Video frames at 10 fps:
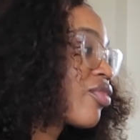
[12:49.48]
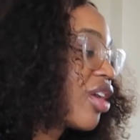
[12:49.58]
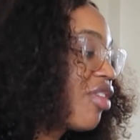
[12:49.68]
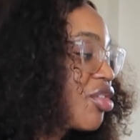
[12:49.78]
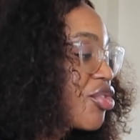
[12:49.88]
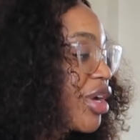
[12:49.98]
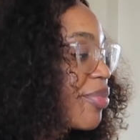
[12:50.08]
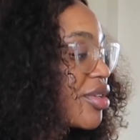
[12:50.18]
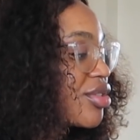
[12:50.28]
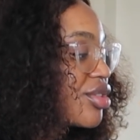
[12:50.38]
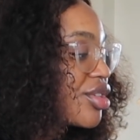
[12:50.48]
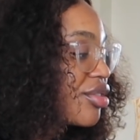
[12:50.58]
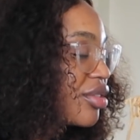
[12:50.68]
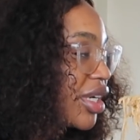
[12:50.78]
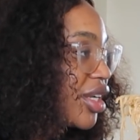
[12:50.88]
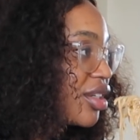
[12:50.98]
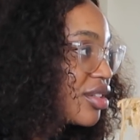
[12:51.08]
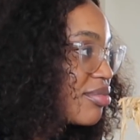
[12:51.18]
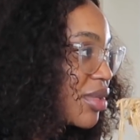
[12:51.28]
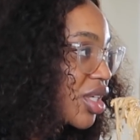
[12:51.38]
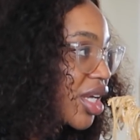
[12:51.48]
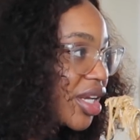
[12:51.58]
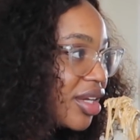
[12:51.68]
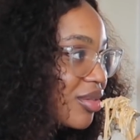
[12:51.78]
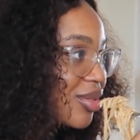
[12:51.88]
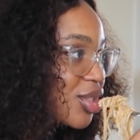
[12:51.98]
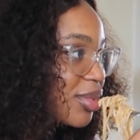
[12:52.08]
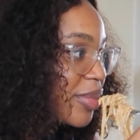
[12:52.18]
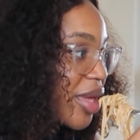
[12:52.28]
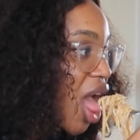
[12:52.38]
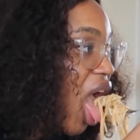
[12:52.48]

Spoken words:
If I told you I put stew and milk in it, would you believe me?